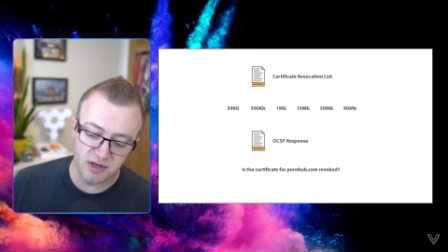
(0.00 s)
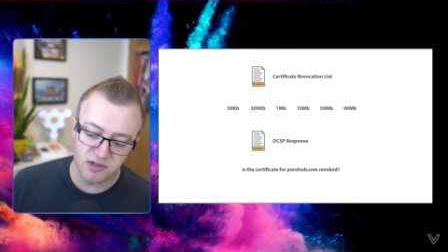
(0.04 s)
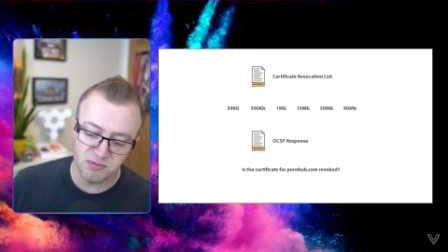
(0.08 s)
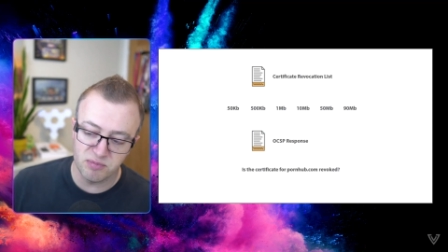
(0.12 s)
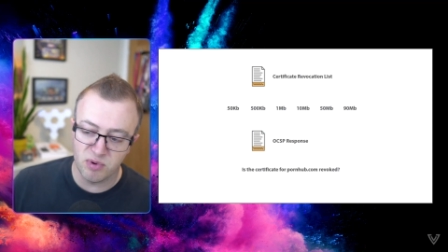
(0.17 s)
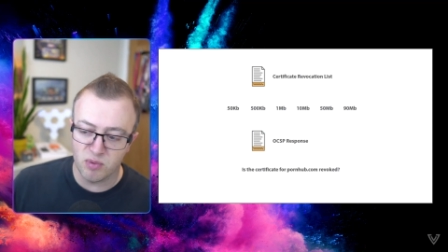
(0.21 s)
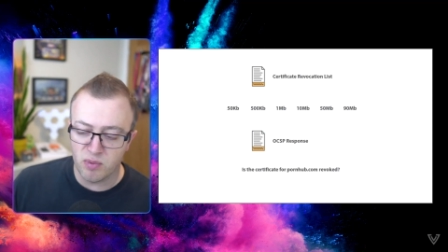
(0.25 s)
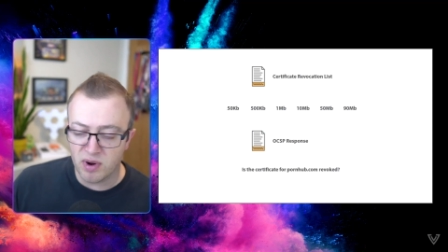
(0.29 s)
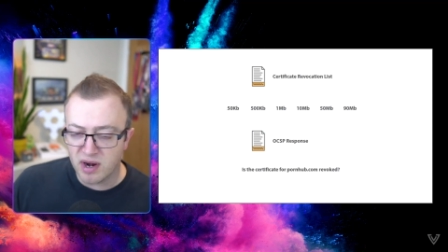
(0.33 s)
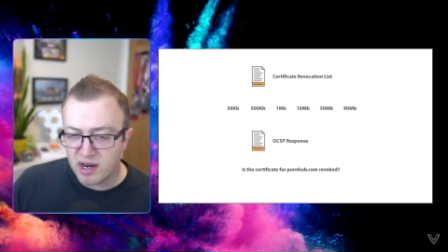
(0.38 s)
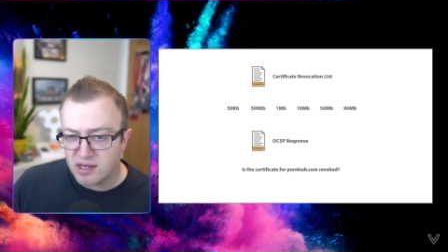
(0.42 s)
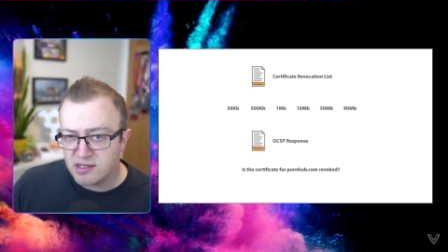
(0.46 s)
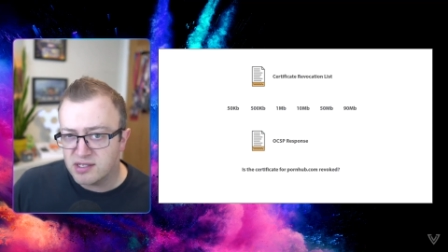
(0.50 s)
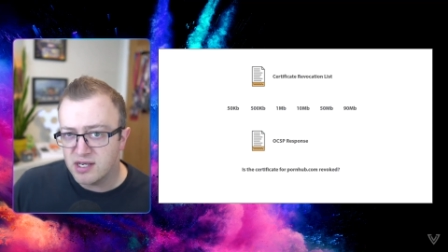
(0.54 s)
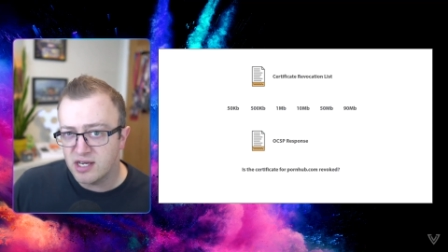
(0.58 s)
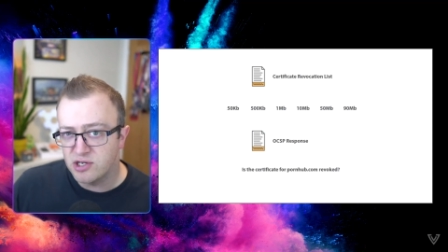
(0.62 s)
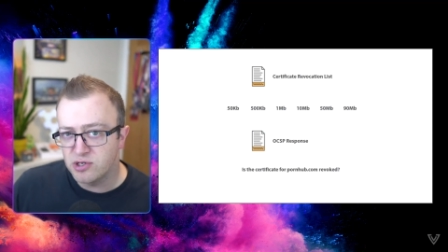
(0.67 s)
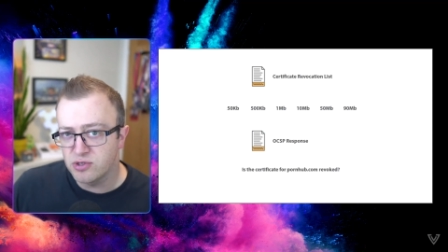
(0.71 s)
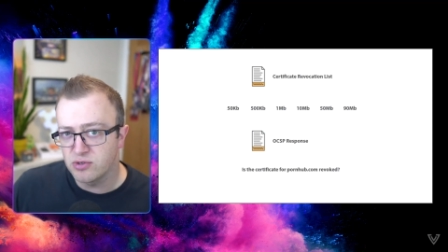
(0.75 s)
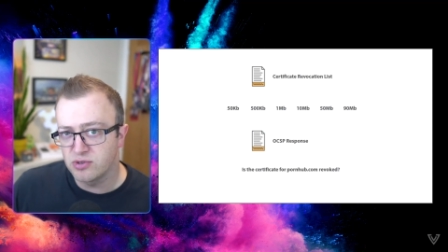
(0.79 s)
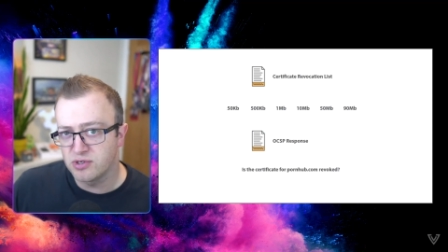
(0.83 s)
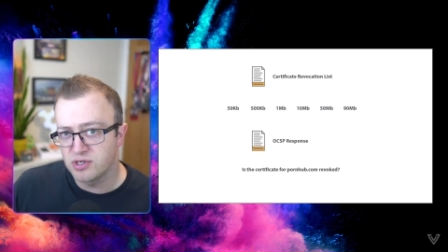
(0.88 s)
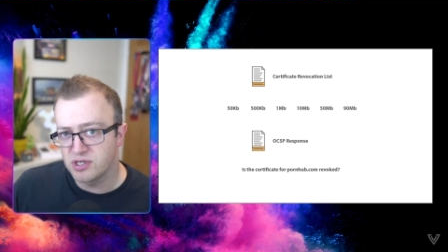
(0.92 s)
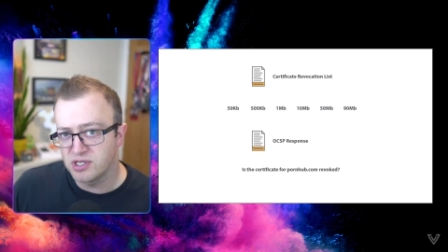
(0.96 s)
But when I say
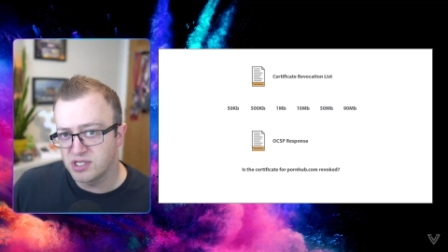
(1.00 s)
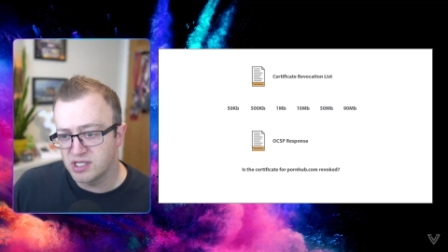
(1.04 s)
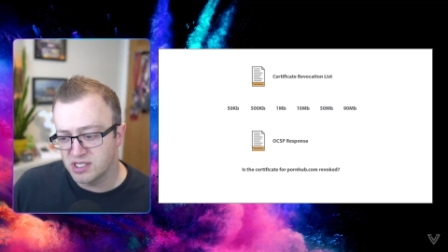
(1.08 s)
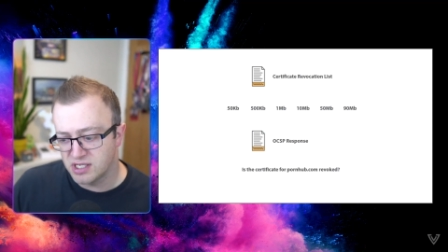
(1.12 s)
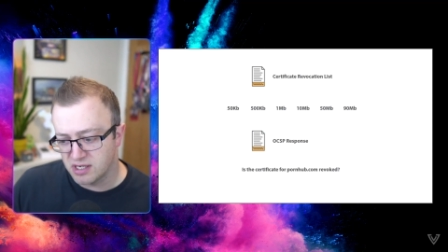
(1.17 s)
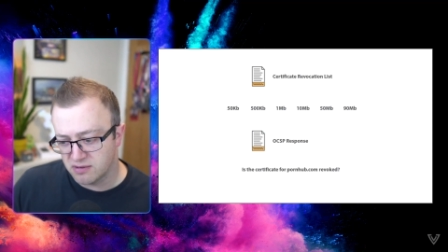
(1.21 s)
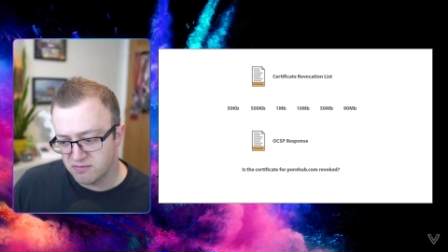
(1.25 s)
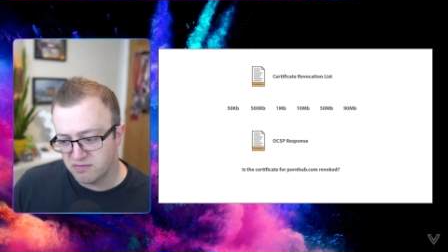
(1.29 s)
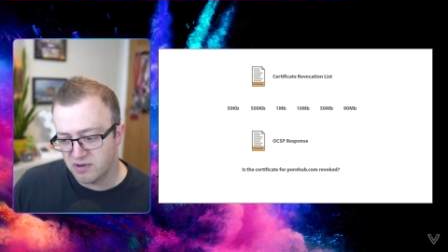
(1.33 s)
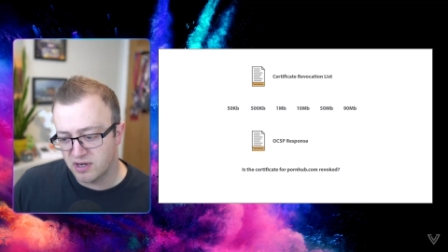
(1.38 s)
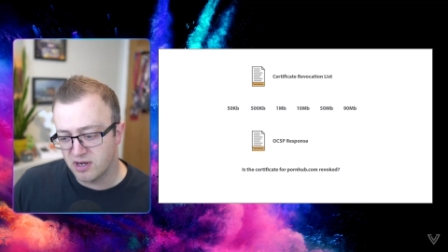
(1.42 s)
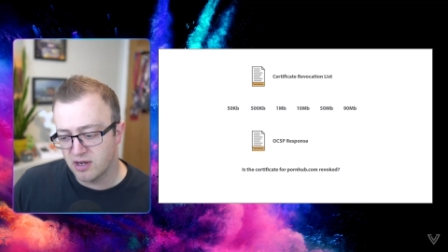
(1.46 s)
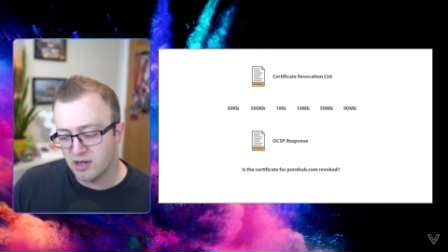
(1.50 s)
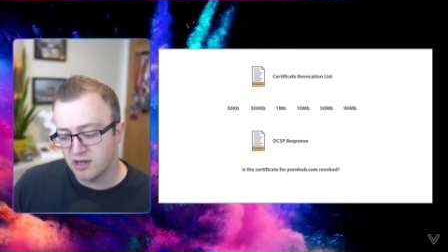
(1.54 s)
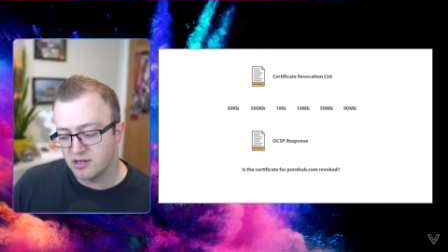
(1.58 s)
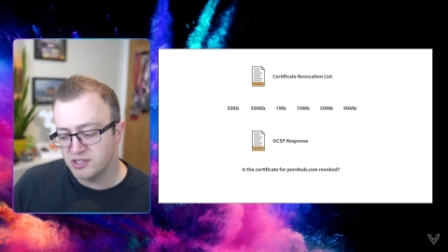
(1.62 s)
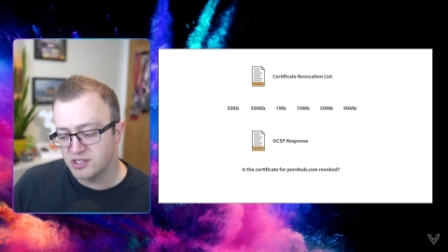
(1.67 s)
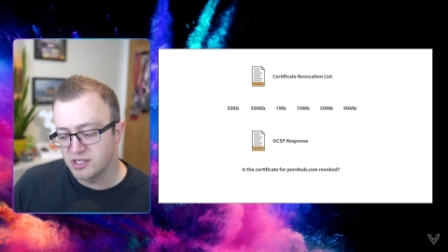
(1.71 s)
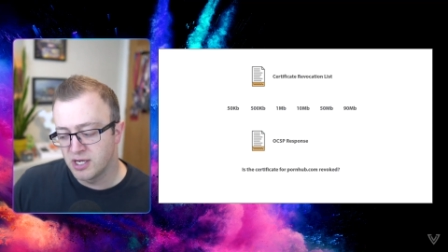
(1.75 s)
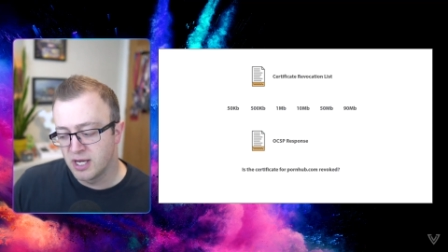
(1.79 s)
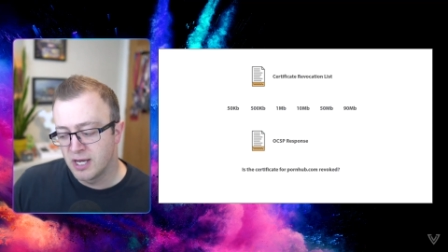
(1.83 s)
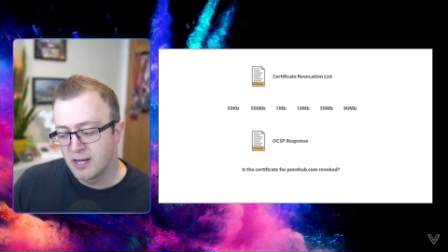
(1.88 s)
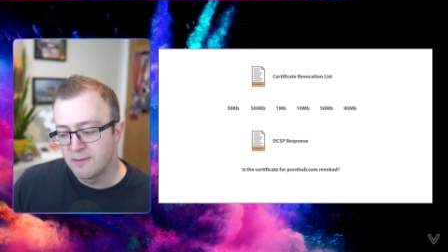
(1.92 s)
shorter certificates,